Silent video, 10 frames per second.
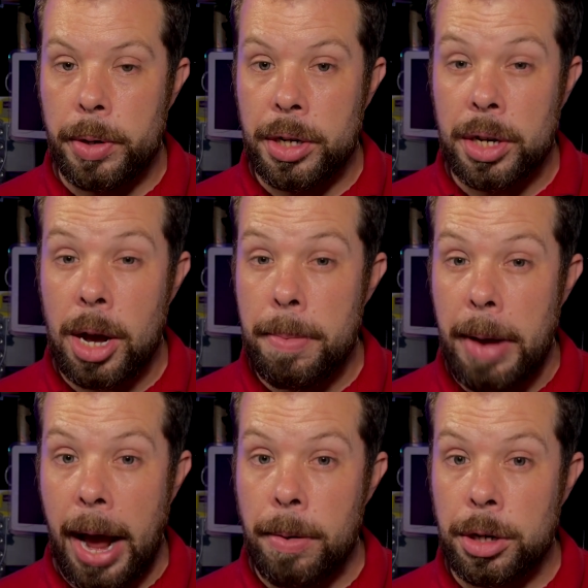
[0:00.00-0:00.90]
which has come
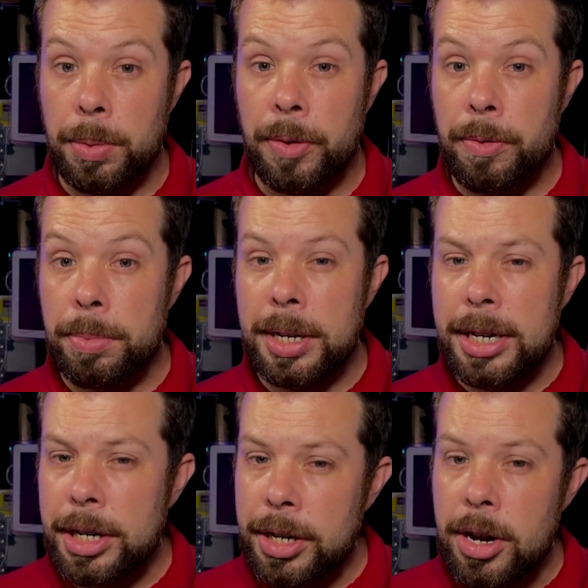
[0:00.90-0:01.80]
out to us from
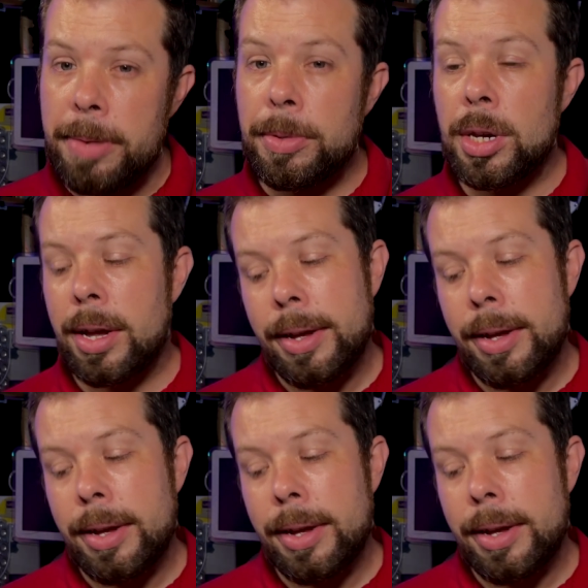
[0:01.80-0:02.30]
DigiTimes,